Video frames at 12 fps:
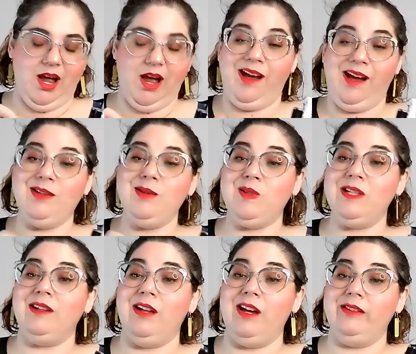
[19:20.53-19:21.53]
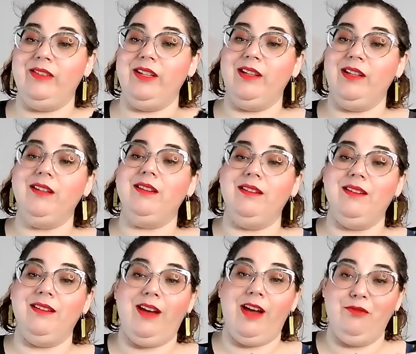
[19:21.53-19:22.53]
I used a lot of it. Like,
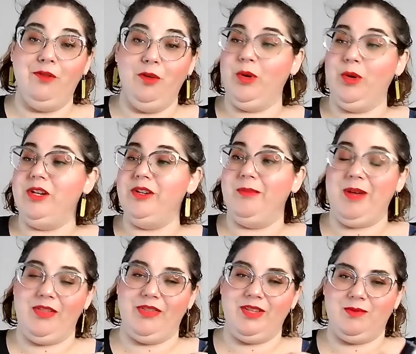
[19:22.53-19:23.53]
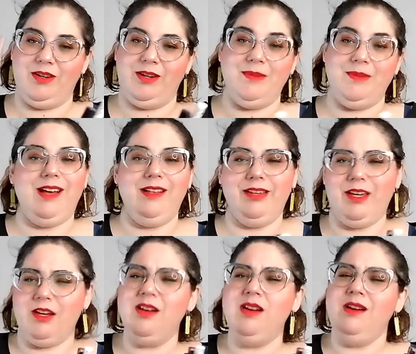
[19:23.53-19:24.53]
I feel pretty good about this one. I'm not
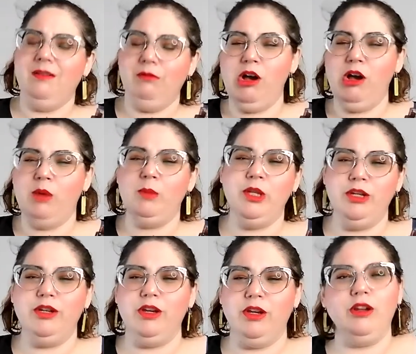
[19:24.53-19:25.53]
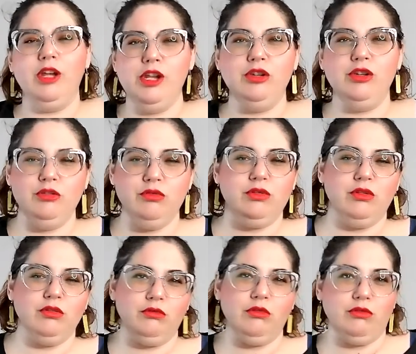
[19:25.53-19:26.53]
like, well, I'm an idiot and I didn't use it,
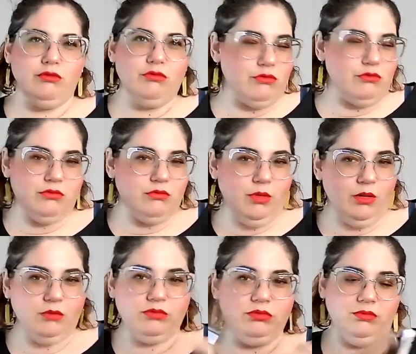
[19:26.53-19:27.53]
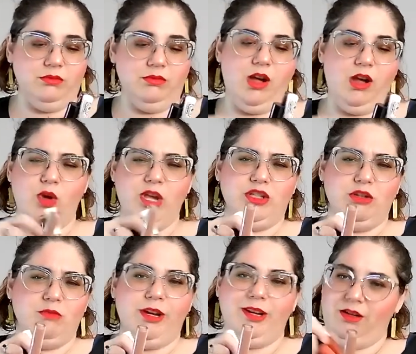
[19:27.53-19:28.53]
but you know, I'm wasting
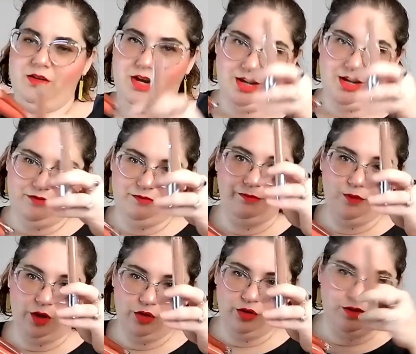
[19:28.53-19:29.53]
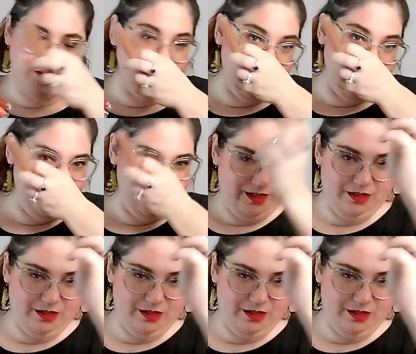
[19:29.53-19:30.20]
money. No, I got a good use out of this.